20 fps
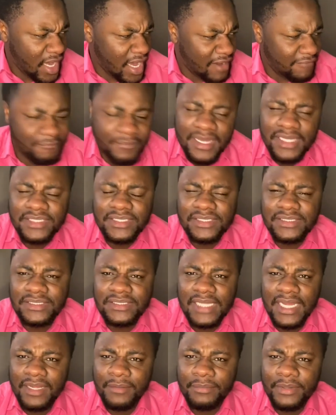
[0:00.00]
mentioned
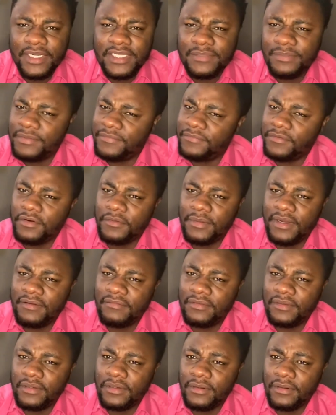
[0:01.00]
stank breath before
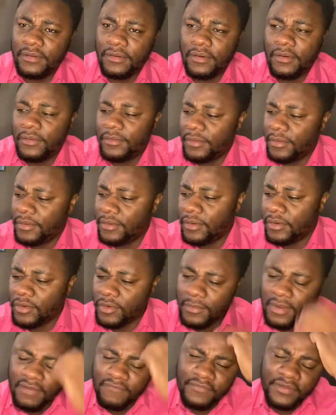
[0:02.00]
on one of
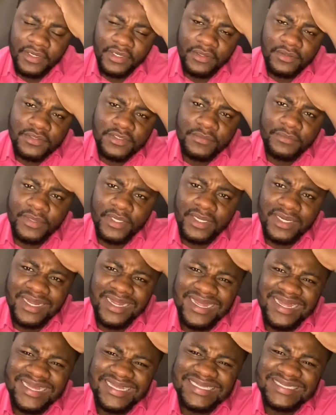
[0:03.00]
my videos, but
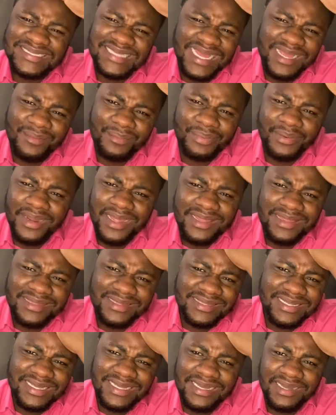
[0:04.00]
stank breath,
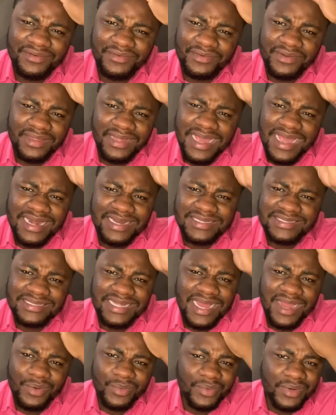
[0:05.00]
to cover that, it's
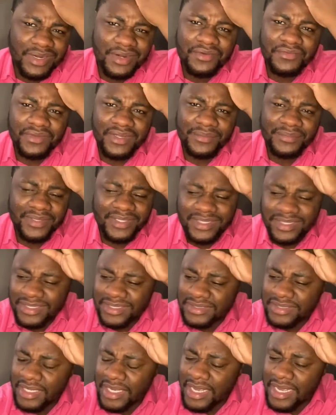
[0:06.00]
not one of it,
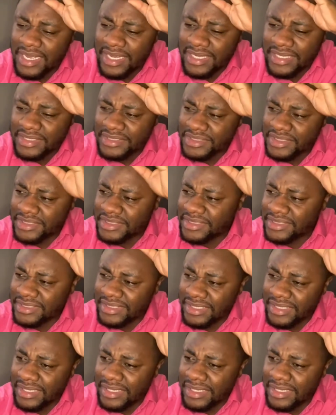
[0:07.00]
because it just